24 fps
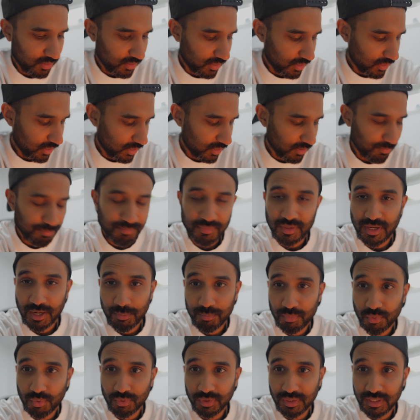I
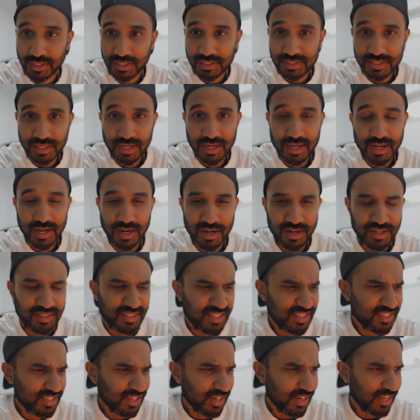bought these.
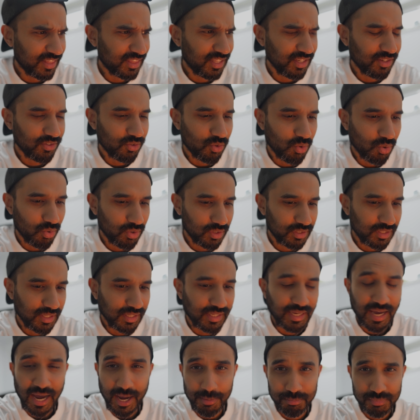These are, I think, called the
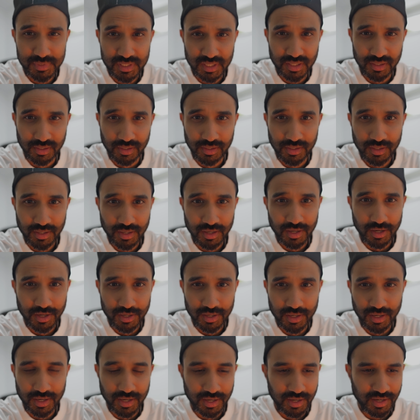Captain
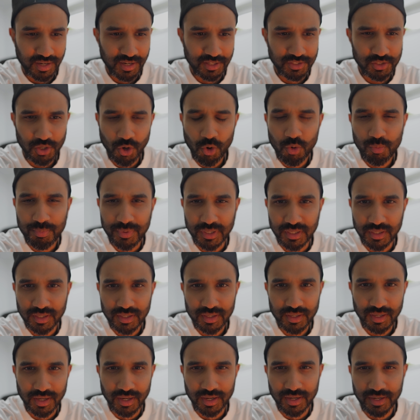Adobe
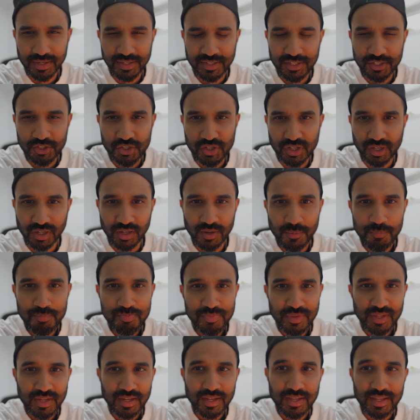edition,
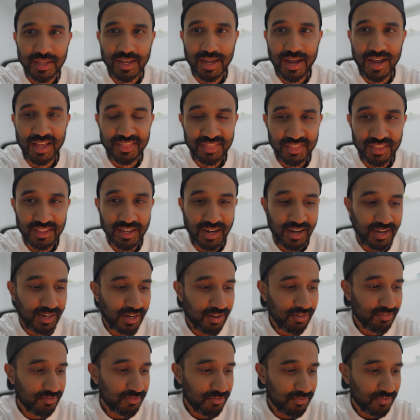and
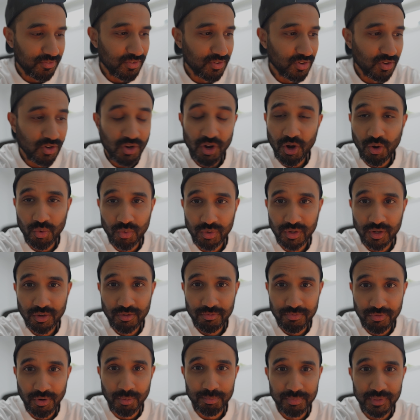I've known
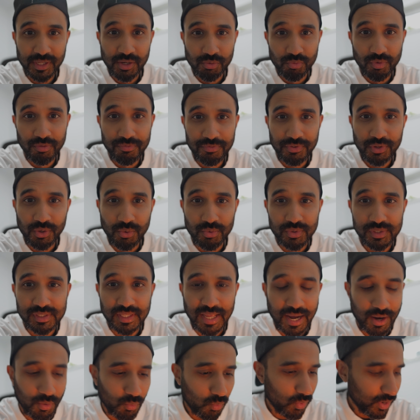from the reviews
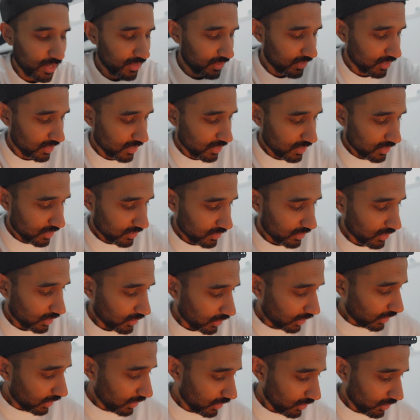that when the
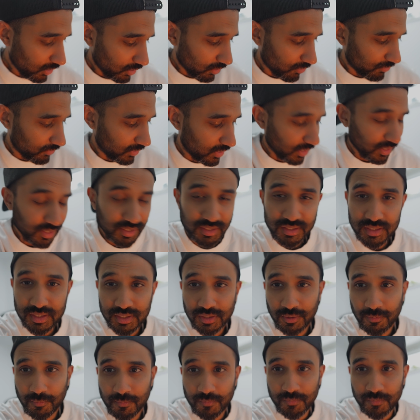color of this,